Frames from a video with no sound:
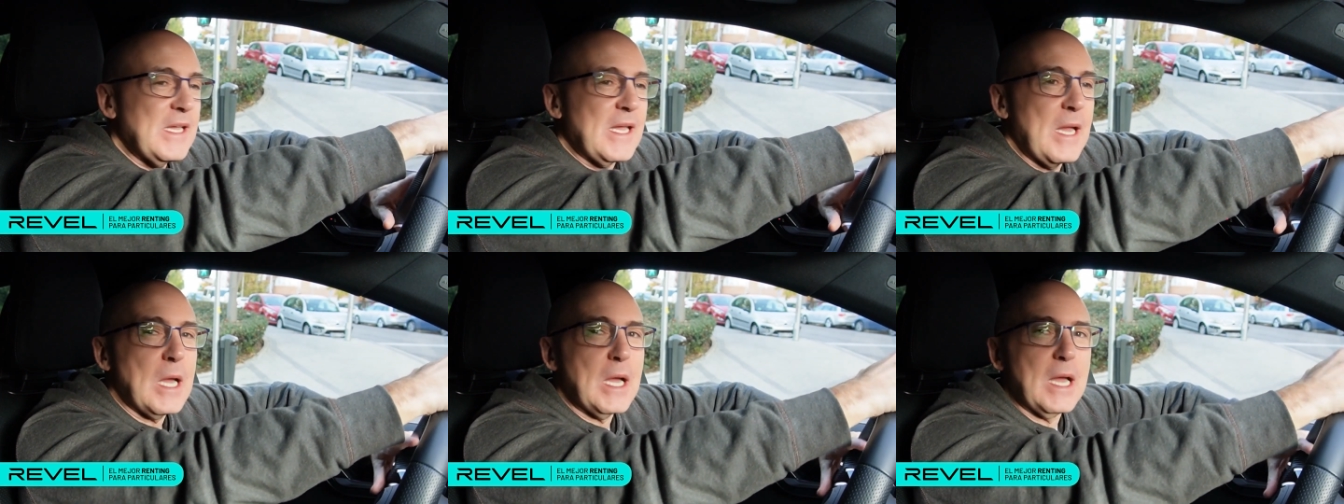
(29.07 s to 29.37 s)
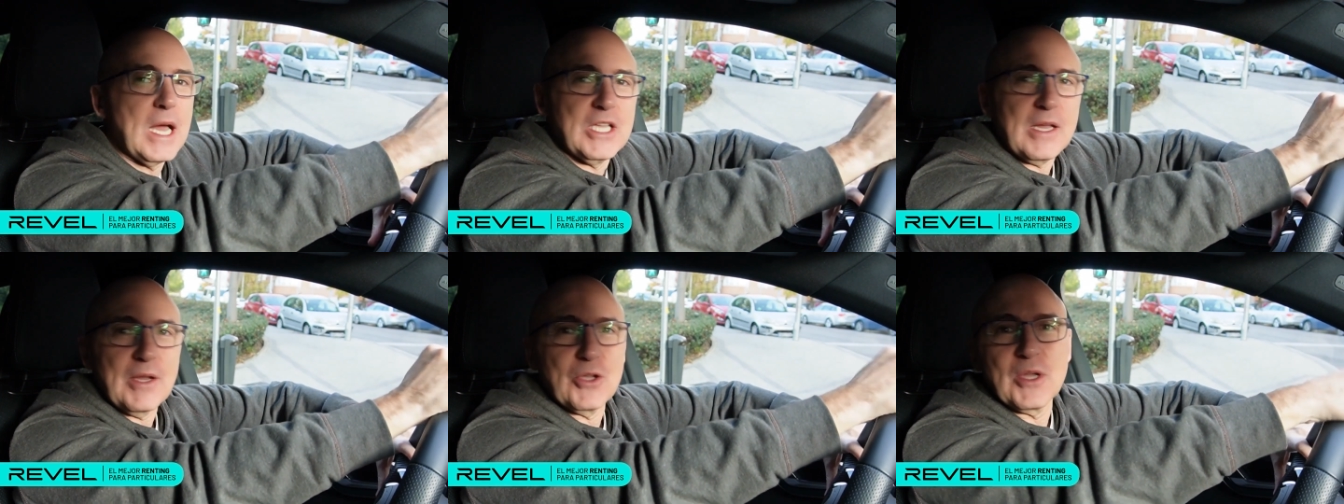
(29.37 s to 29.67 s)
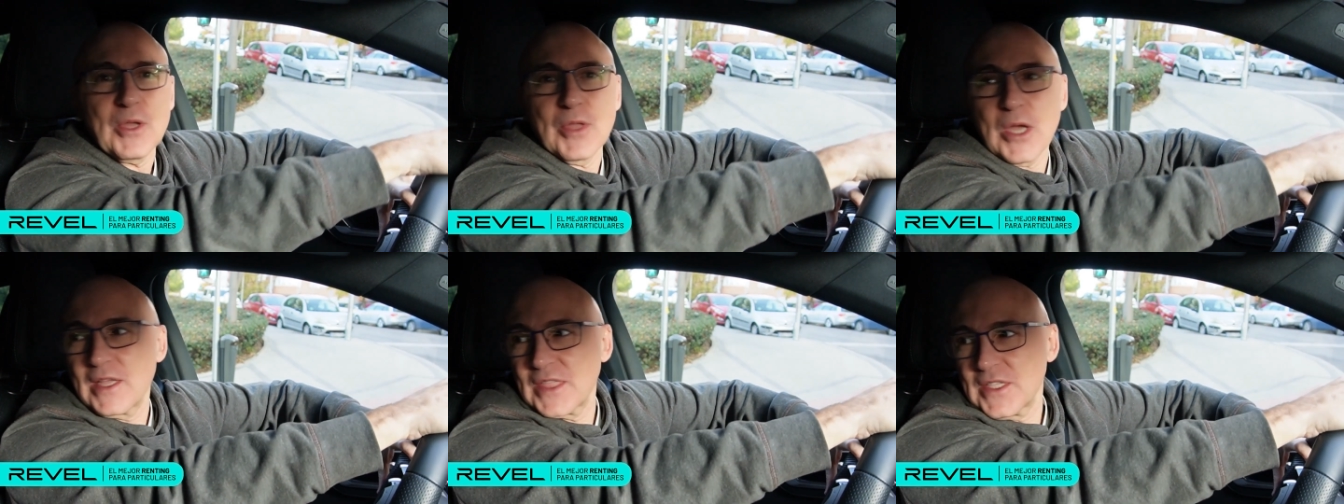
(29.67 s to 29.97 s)
I have it
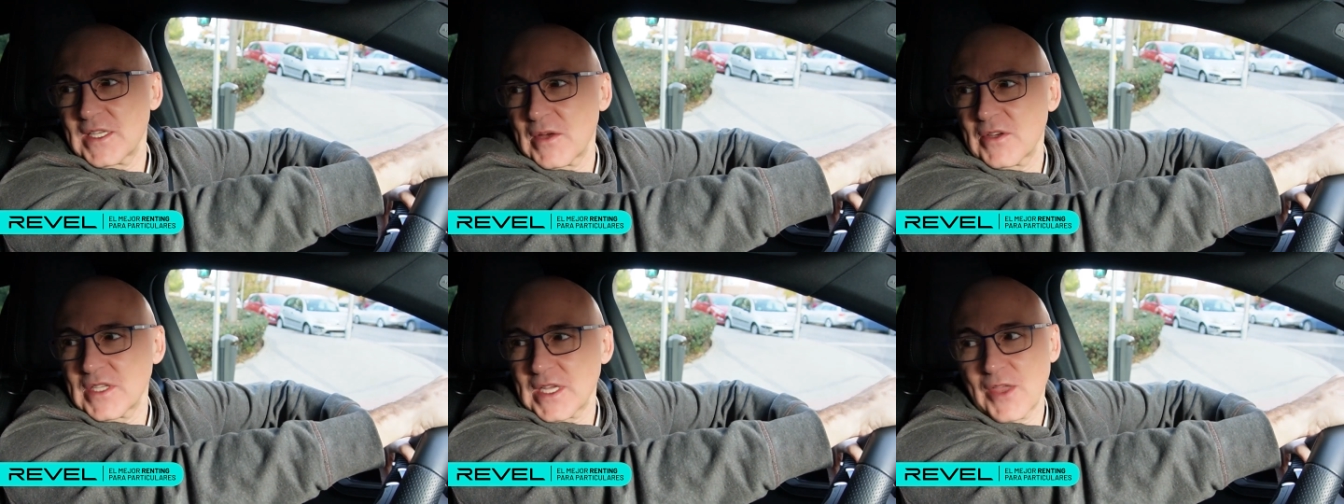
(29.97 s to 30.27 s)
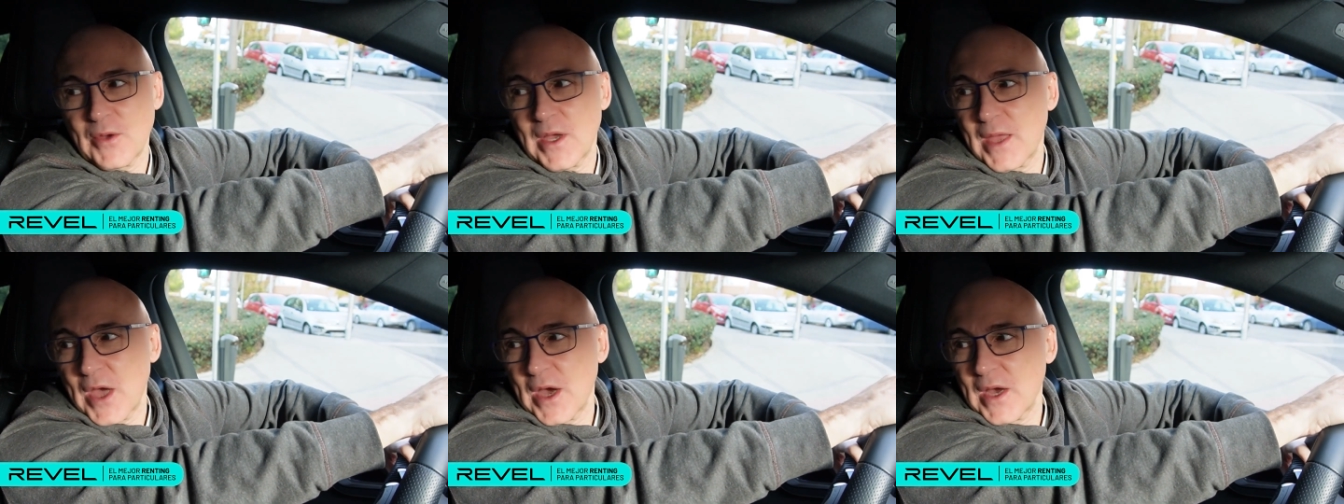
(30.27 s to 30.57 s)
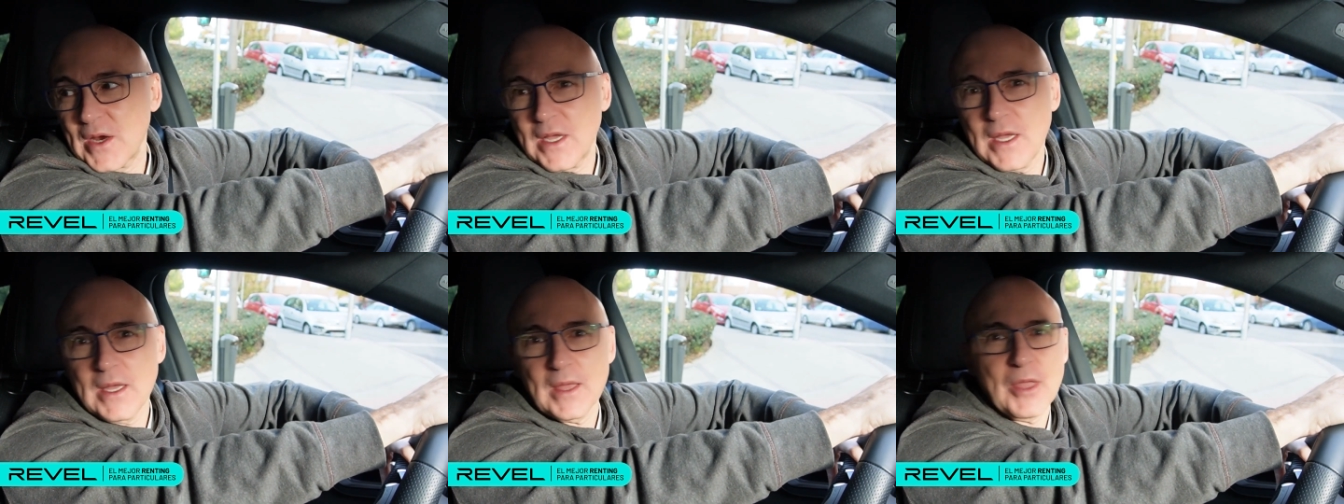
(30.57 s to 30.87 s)
with my friends at Rebel,
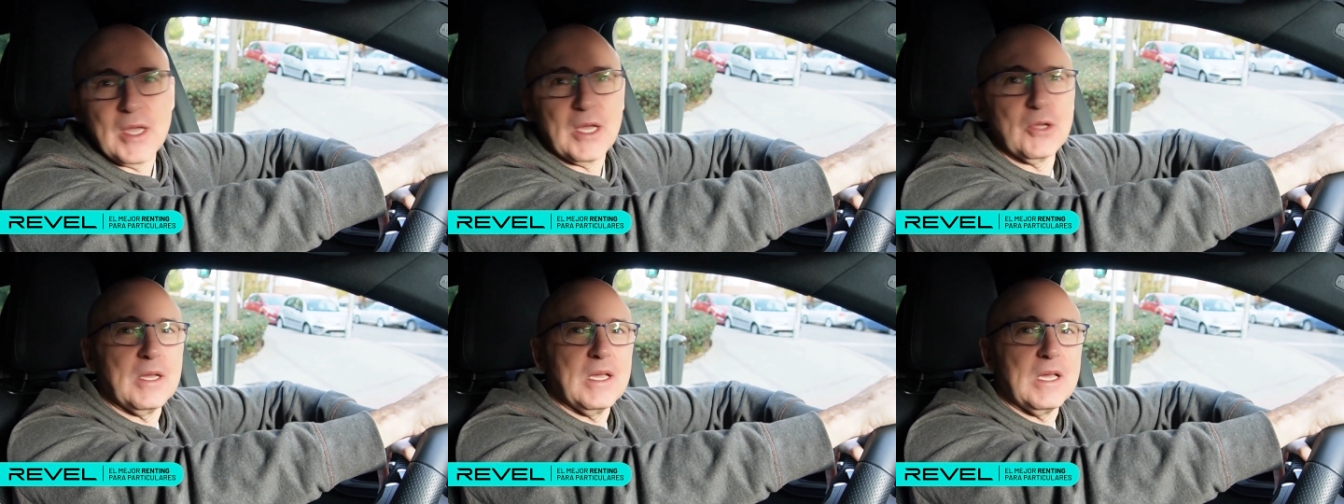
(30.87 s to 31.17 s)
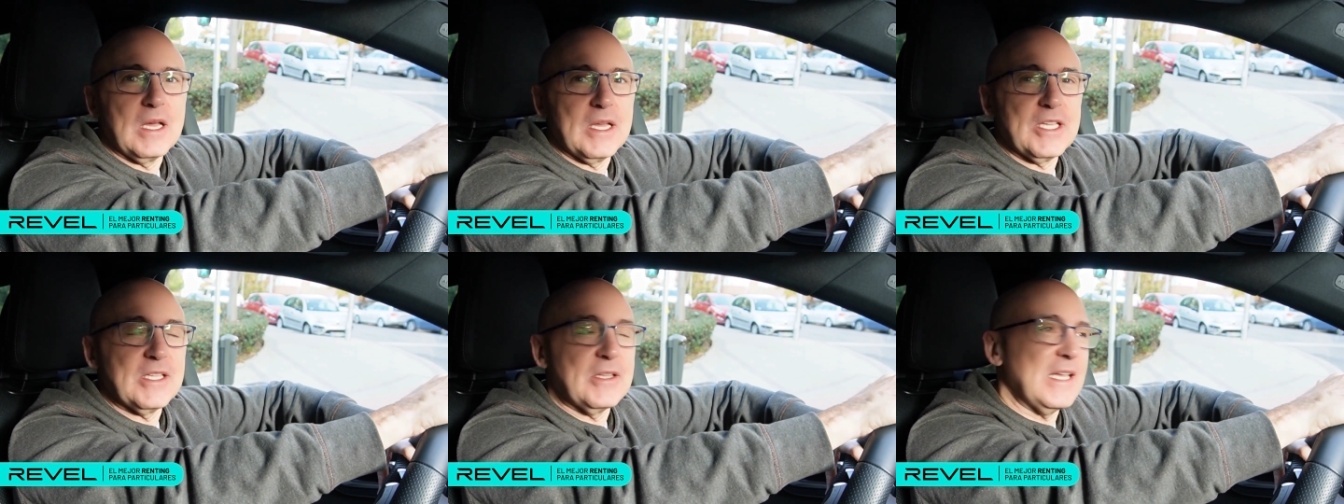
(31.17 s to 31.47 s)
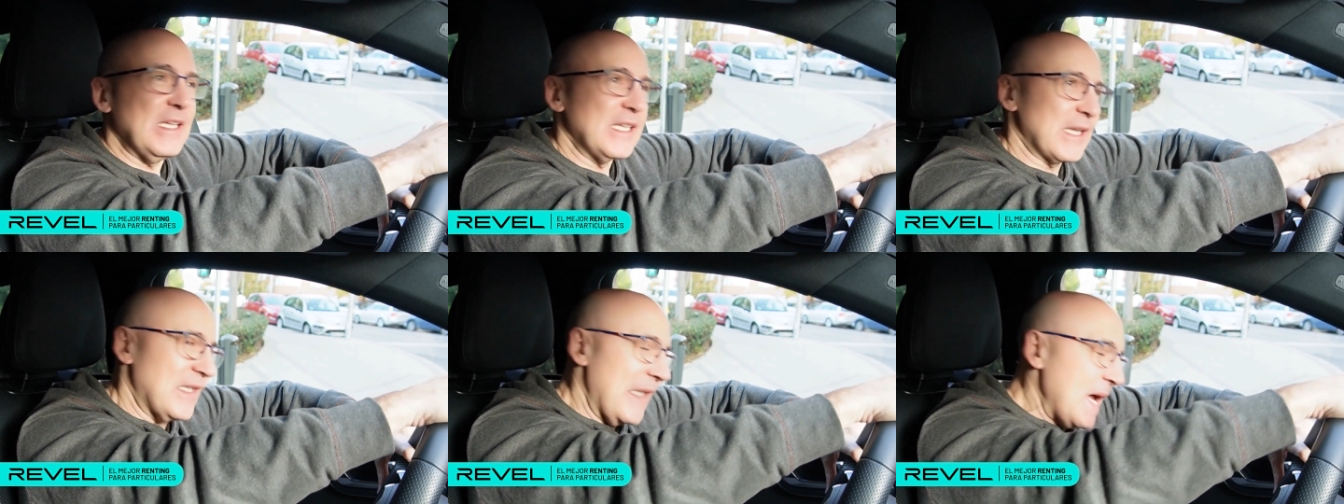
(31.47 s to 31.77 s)
but they have
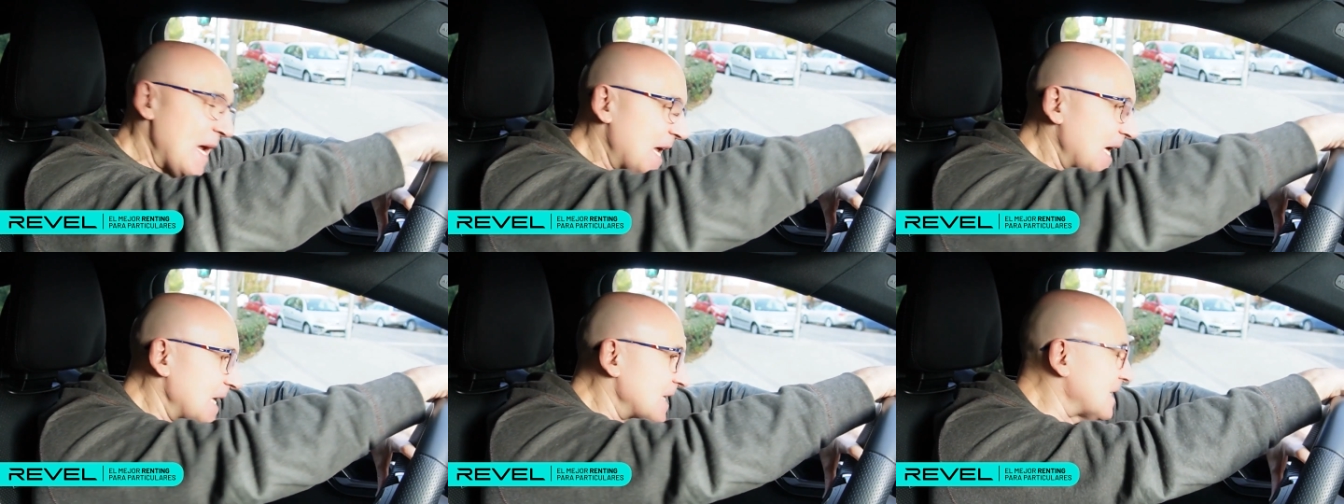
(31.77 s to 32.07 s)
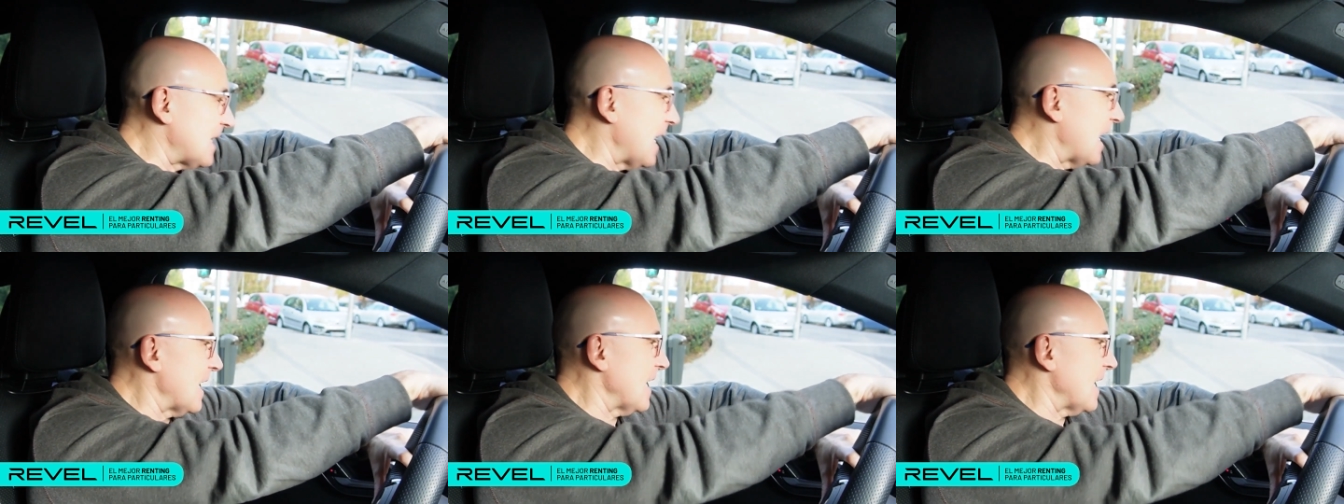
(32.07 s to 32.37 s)
set up something that is